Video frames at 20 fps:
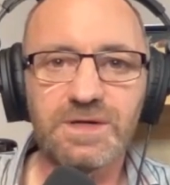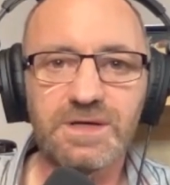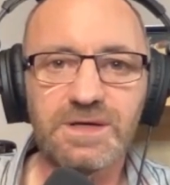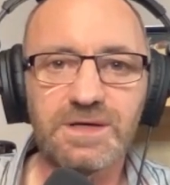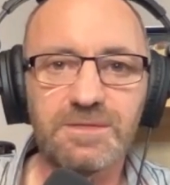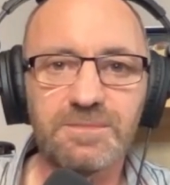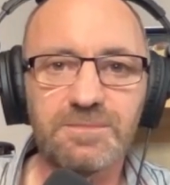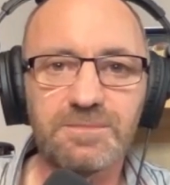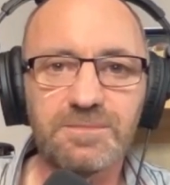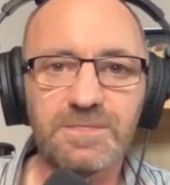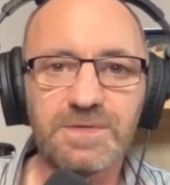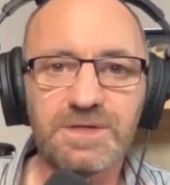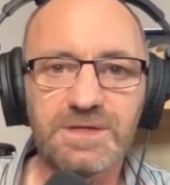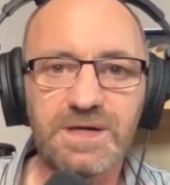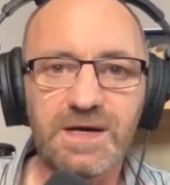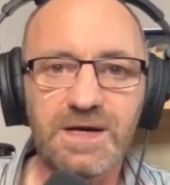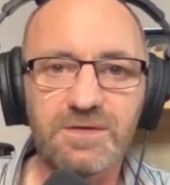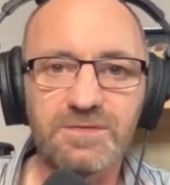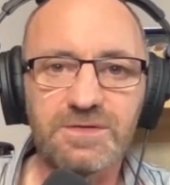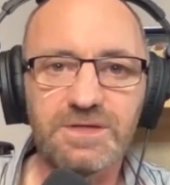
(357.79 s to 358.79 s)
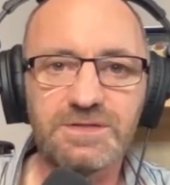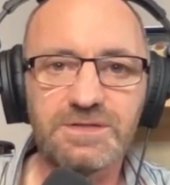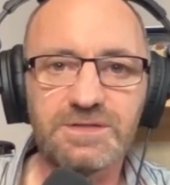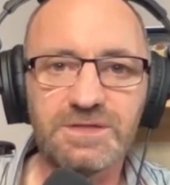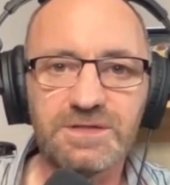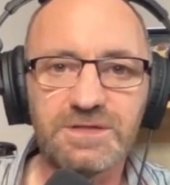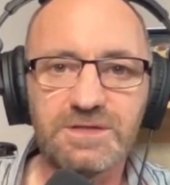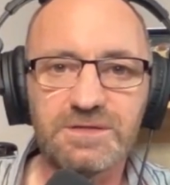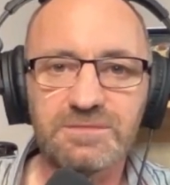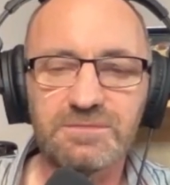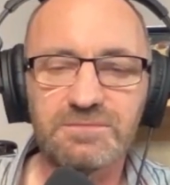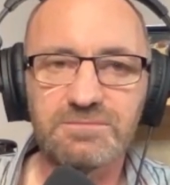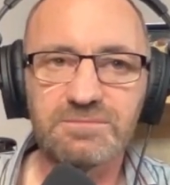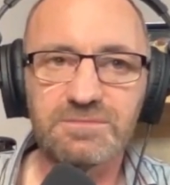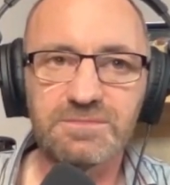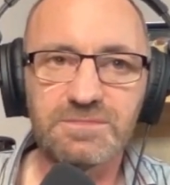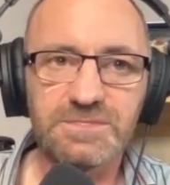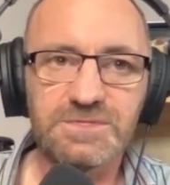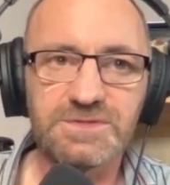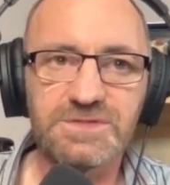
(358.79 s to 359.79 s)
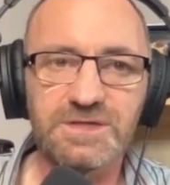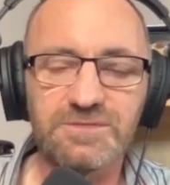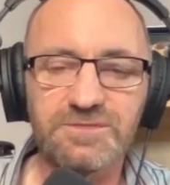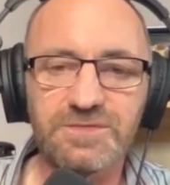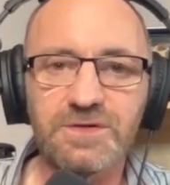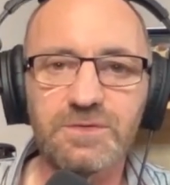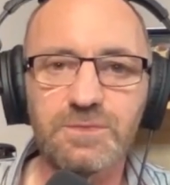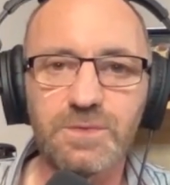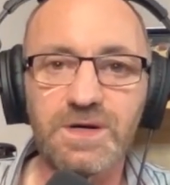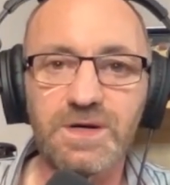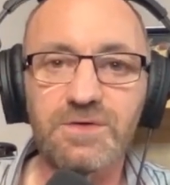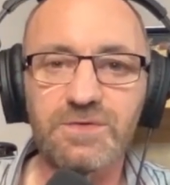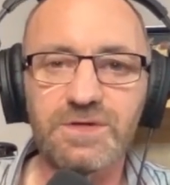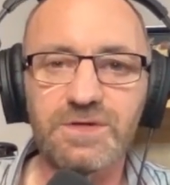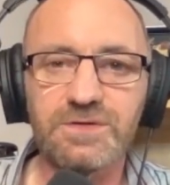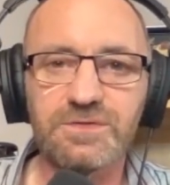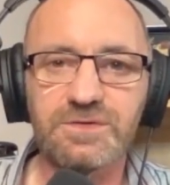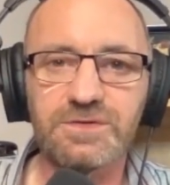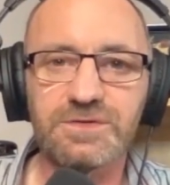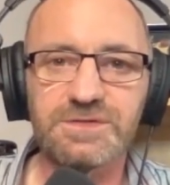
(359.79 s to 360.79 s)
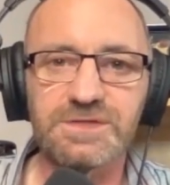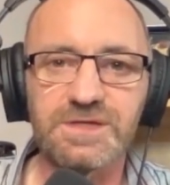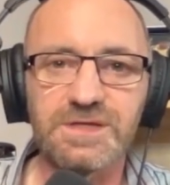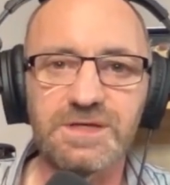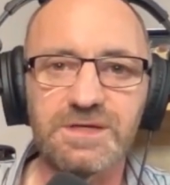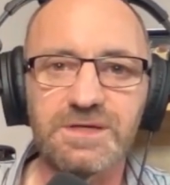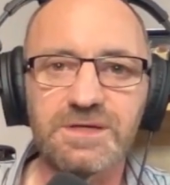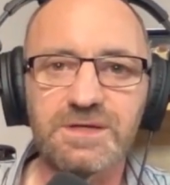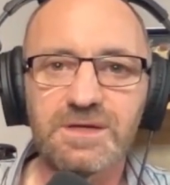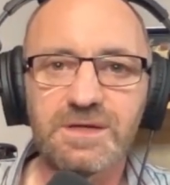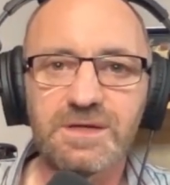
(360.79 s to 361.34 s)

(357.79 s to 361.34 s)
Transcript: Um, yeah. Hard hitting self inquiry, you could say.